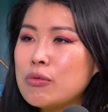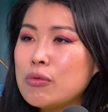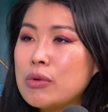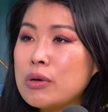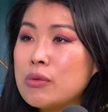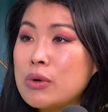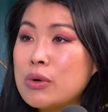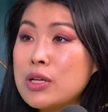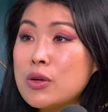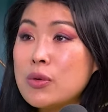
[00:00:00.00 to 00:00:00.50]

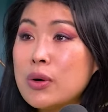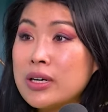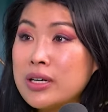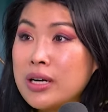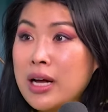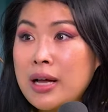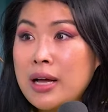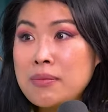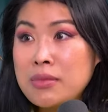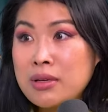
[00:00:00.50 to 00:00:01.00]
When you were,
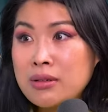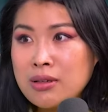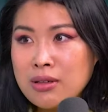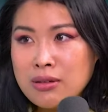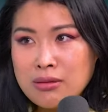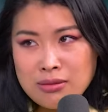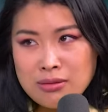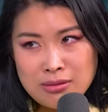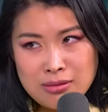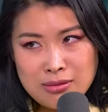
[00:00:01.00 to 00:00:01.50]
I mean,
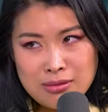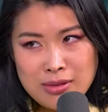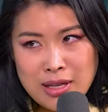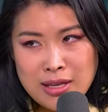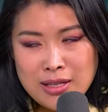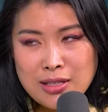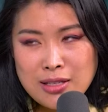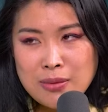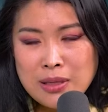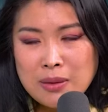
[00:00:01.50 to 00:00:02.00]
oh.
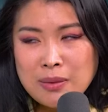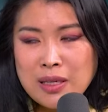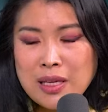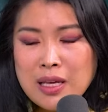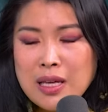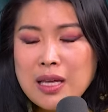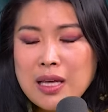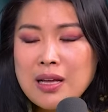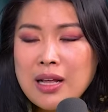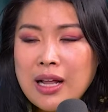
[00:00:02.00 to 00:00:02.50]
Thank you, baby.
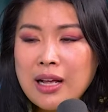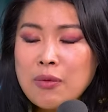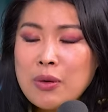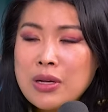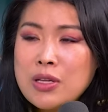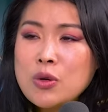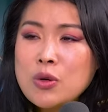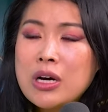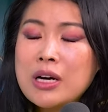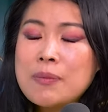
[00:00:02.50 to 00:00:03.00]
Like,
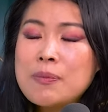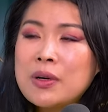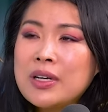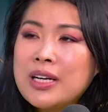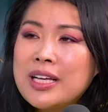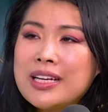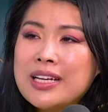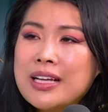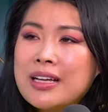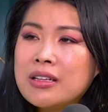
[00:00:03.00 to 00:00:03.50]
when you are
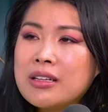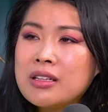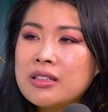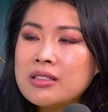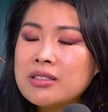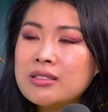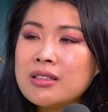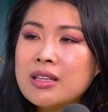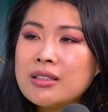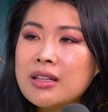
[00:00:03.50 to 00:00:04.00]
bullied,
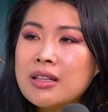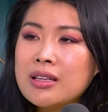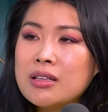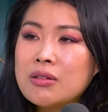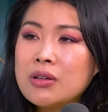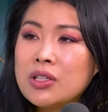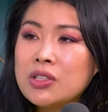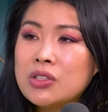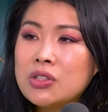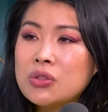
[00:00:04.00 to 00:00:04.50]
there's nothing
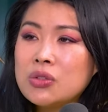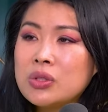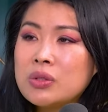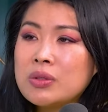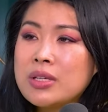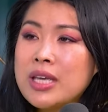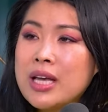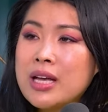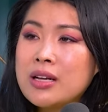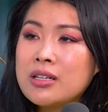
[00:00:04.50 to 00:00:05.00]
you can do. You
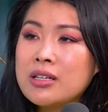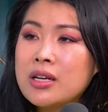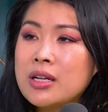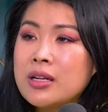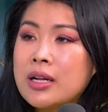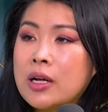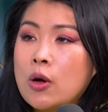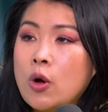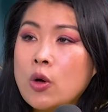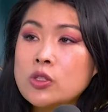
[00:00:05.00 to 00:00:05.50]
can't,
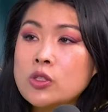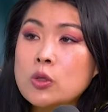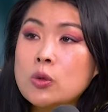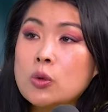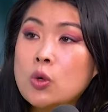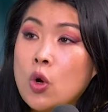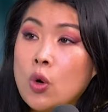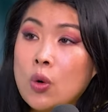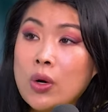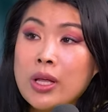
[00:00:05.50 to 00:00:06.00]
like, also
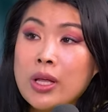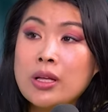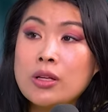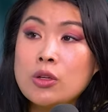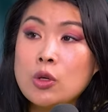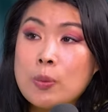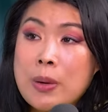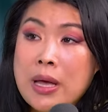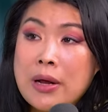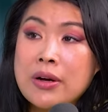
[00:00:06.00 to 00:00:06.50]
calling
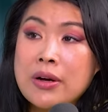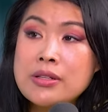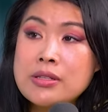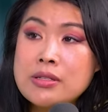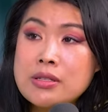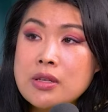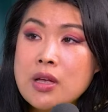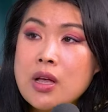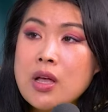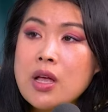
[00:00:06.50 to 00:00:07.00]
your
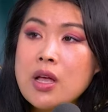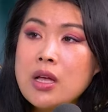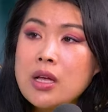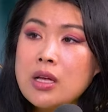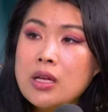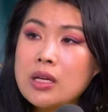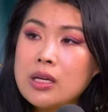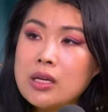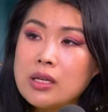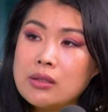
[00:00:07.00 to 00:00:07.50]
parents
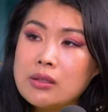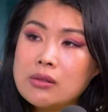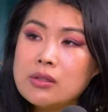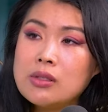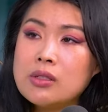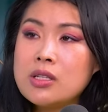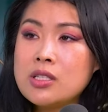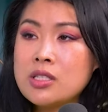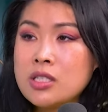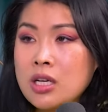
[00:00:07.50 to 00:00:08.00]

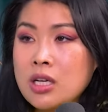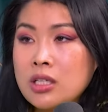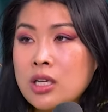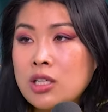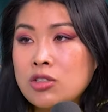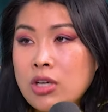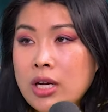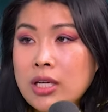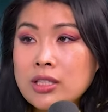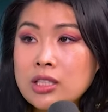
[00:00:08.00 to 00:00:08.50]
is not
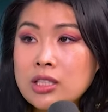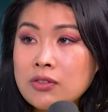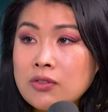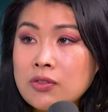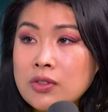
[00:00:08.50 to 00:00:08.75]
attractive.